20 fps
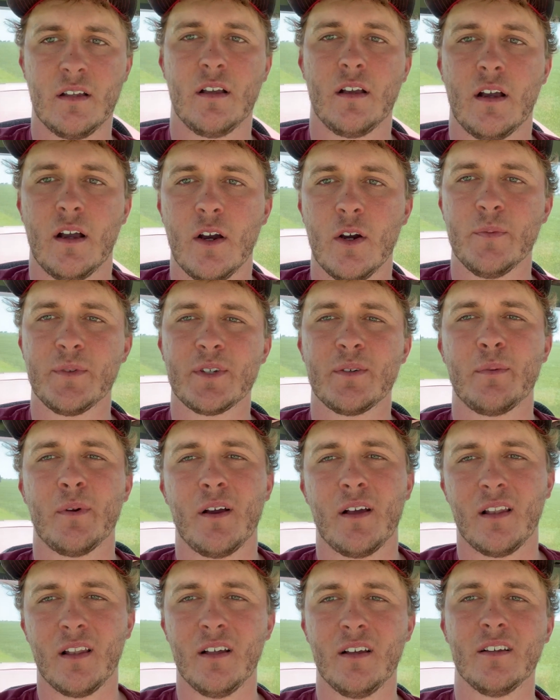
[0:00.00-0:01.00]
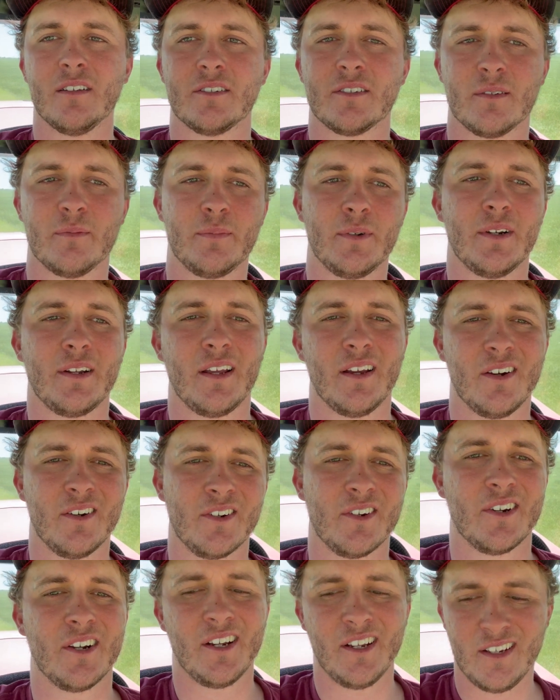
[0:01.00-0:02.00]
I hope she brought lunch. I'm pretty
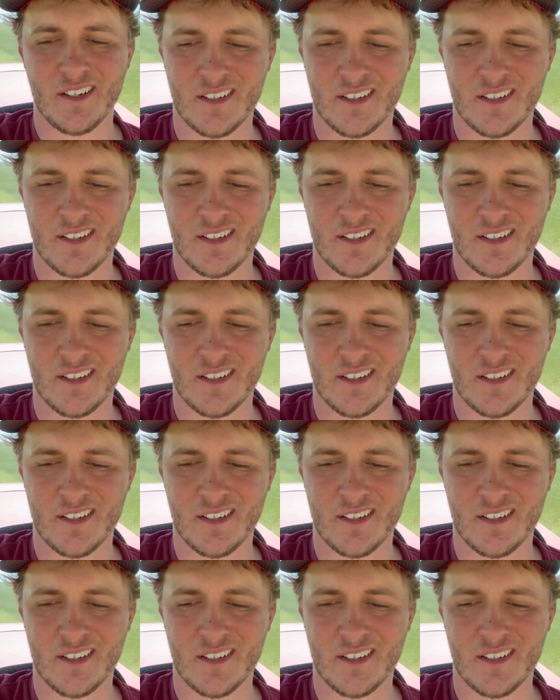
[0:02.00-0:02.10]
hungry.